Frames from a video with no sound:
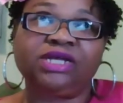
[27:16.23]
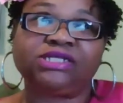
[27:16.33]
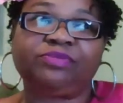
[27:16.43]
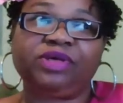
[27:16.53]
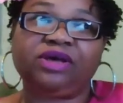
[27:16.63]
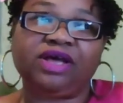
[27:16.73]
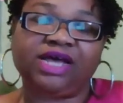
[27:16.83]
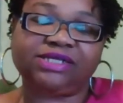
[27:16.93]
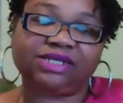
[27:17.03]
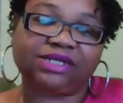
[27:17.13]
to be an
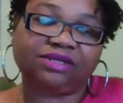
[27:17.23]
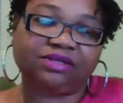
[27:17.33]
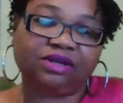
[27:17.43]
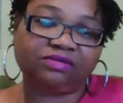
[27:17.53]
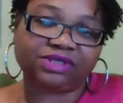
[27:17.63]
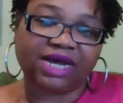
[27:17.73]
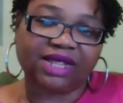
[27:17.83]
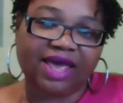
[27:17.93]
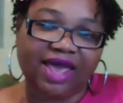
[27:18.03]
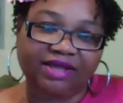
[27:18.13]
excellent loan
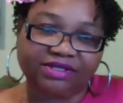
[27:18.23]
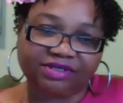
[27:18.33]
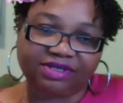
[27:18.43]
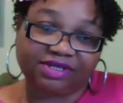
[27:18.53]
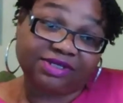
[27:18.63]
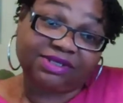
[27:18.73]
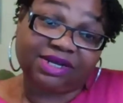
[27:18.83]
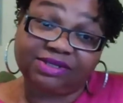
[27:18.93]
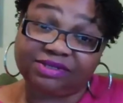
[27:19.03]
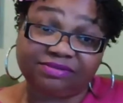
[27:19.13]
signing agent. It just
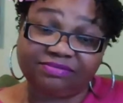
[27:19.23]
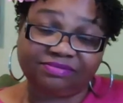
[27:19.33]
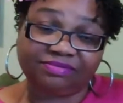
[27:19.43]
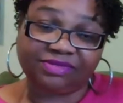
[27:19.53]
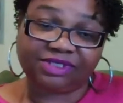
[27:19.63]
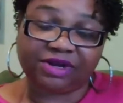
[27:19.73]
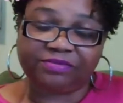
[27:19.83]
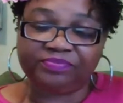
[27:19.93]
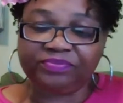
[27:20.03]
doesn't. So um